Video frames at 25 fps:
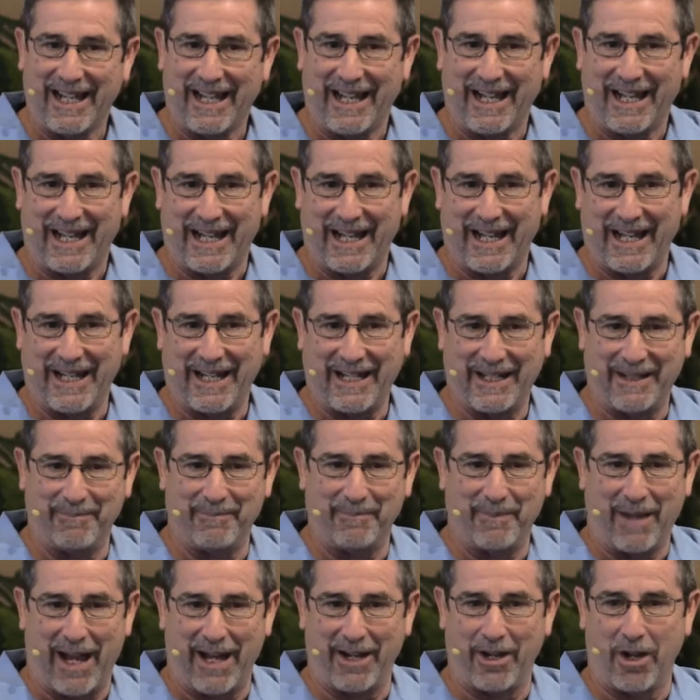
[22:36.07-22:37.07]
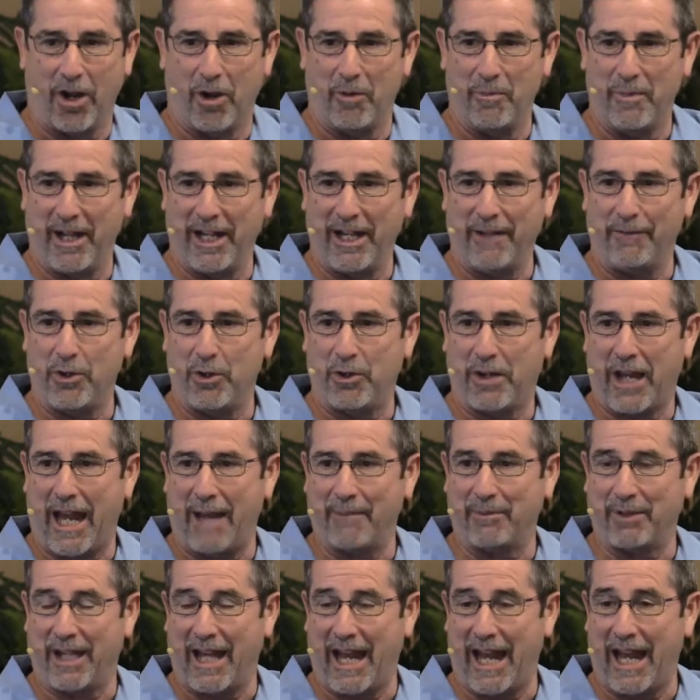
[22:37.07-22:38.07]
Um, I know many of you
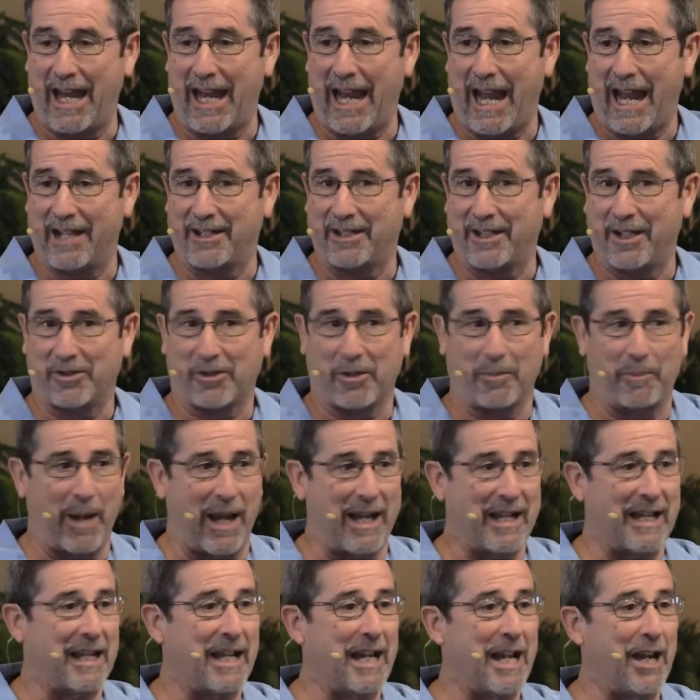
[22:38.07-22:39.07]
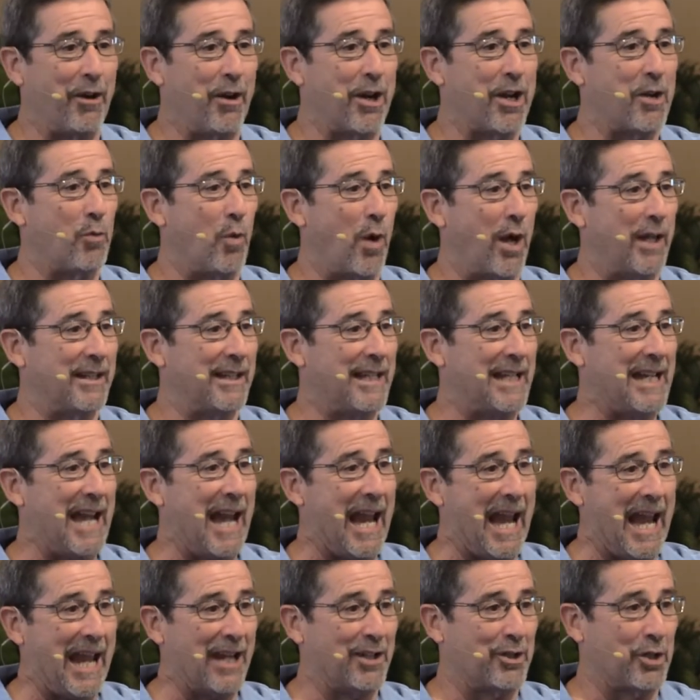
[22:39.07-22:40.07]
came today anticipating hearing what the
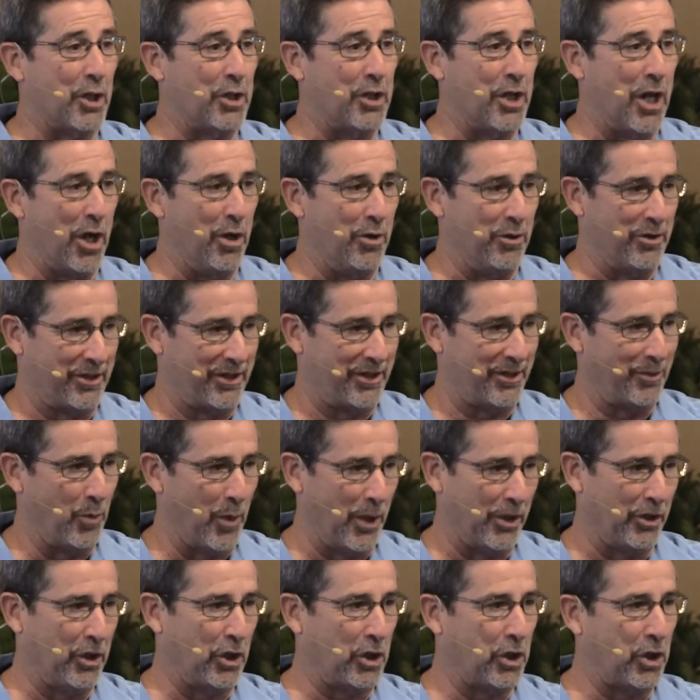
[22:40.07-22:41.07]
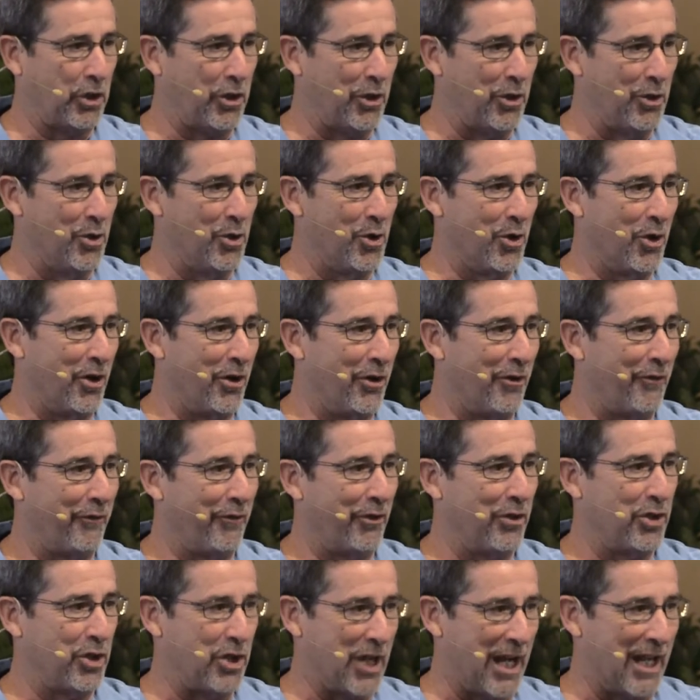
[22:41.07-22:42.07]
antidote, what the cure
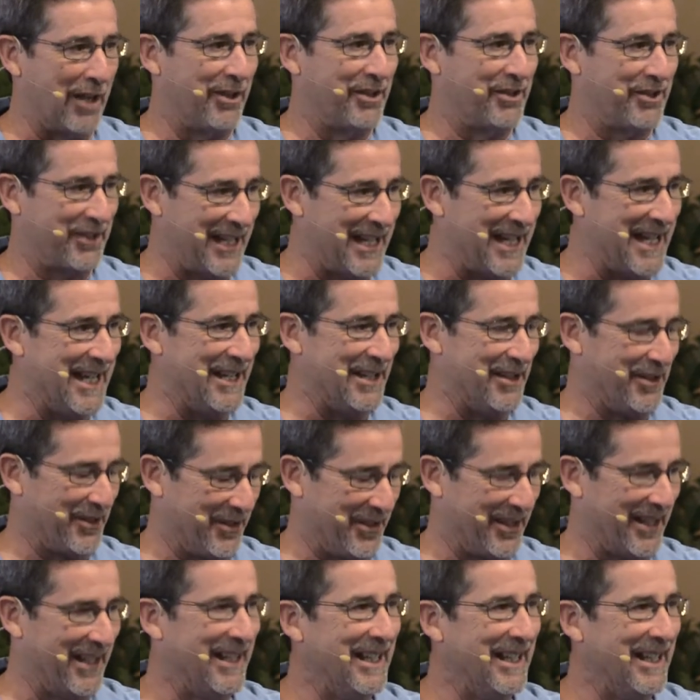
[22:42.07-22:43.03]
for jealousy is.